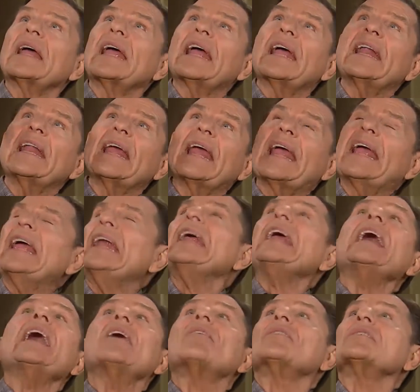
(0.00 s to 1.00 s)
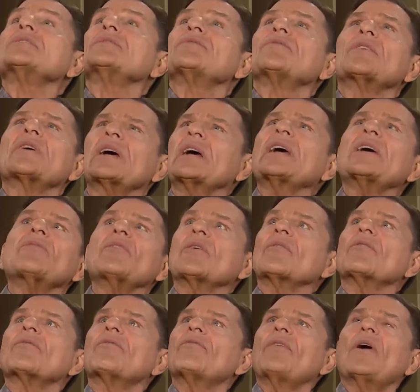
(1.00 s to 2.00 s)
any, any of us
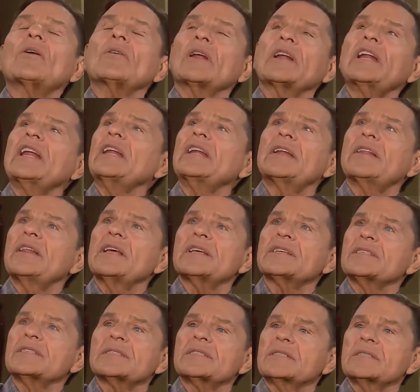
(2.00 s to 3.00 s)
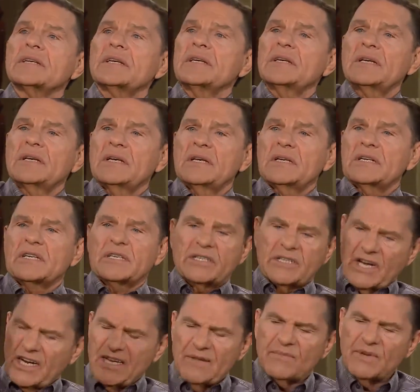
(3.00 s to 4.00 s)
forever fallen into this yes.
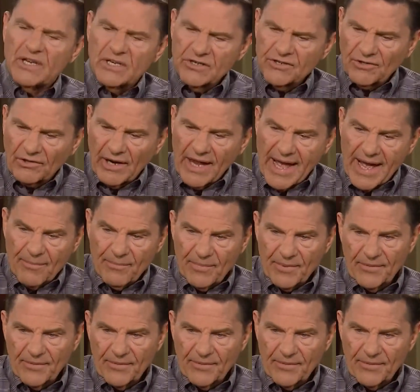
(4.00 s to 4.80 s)
demon trap.